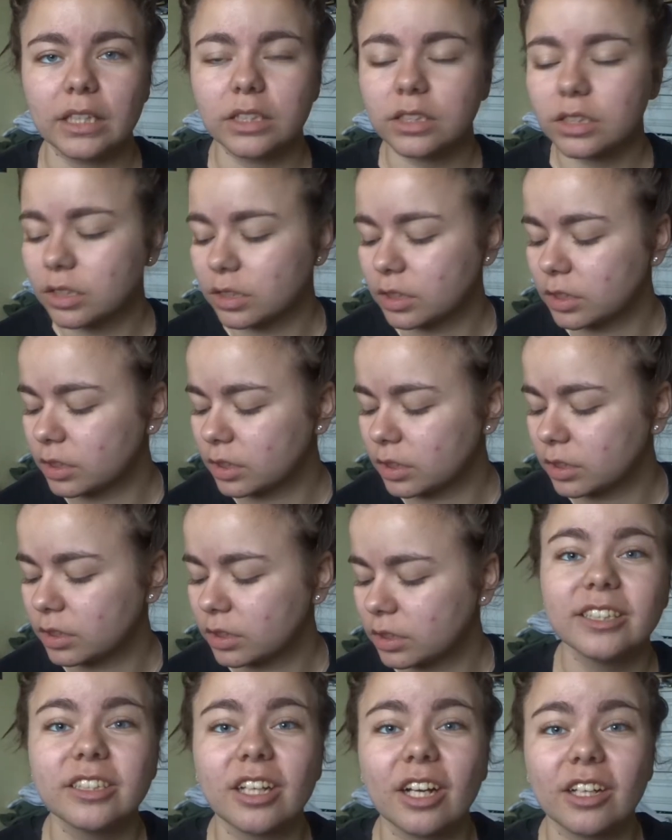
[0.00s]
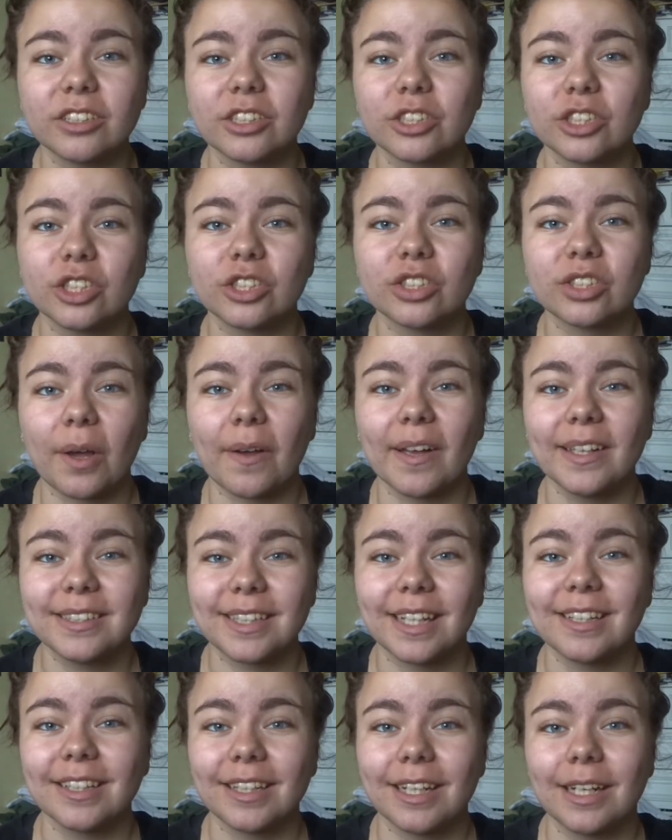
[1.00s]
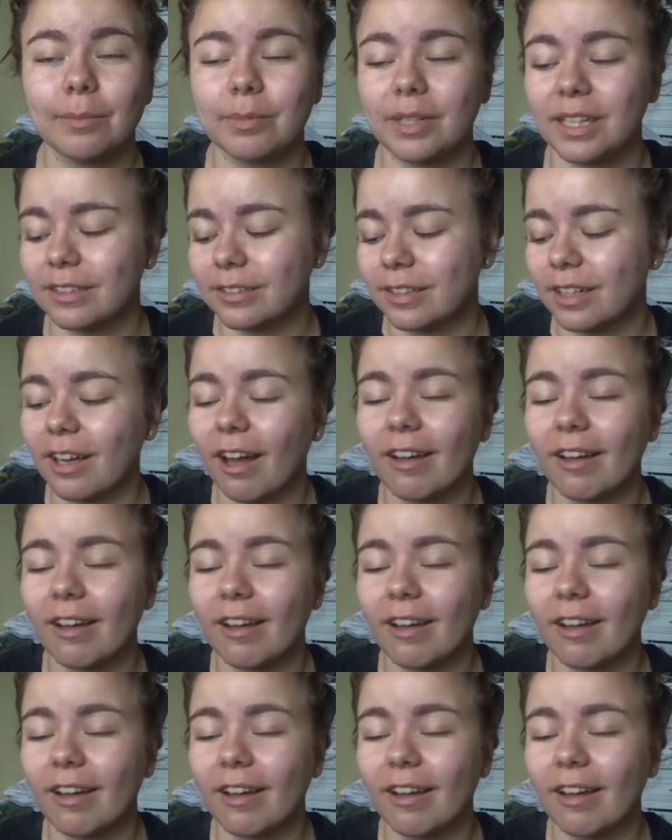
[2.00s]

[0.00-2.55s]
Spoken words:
Harry Styles is just so aesthetically pleasing.